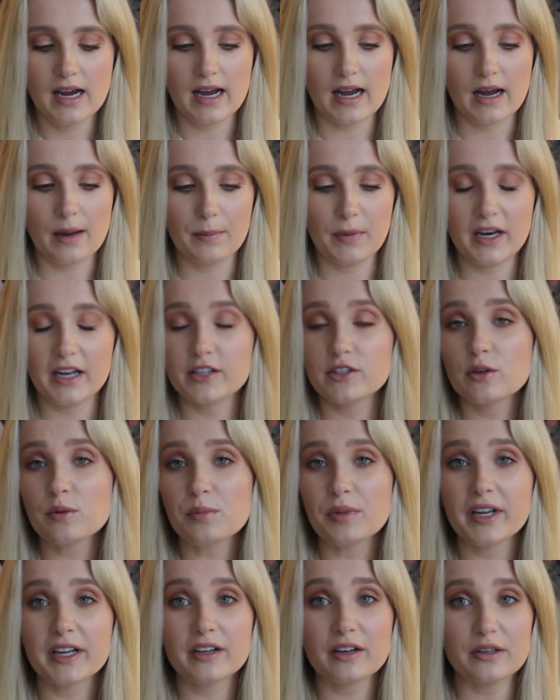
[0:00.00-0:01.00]
And I
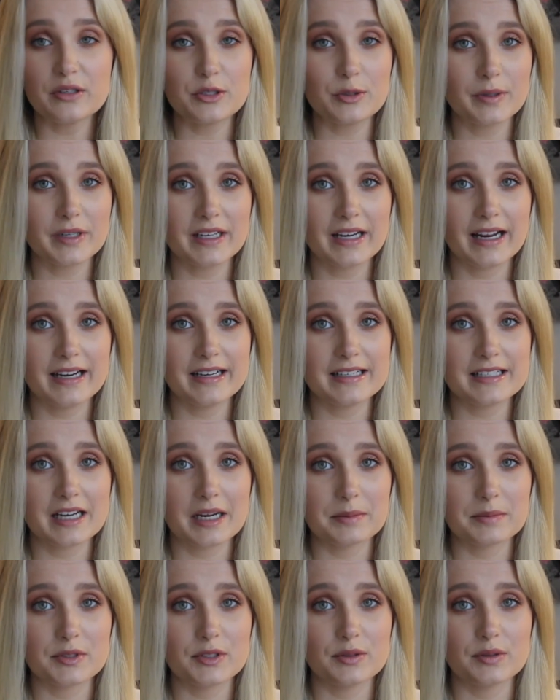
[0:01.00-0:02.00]
don't plan on doing it
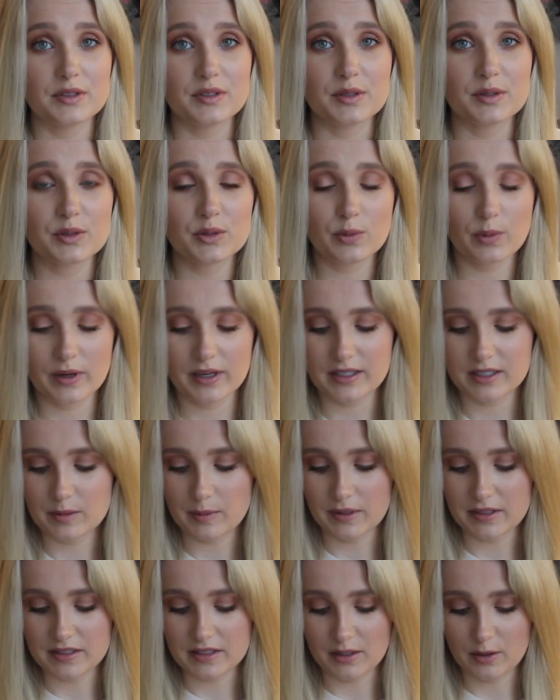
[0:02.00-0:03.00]
anytime soon because it's quite
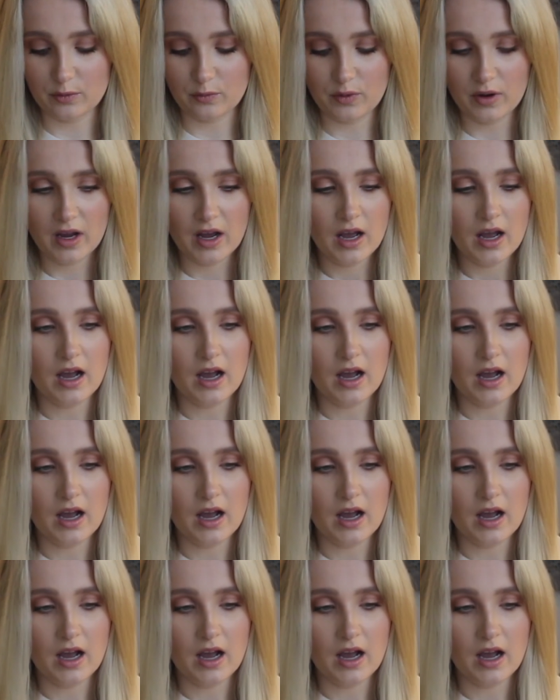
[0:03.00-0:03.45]
expensive.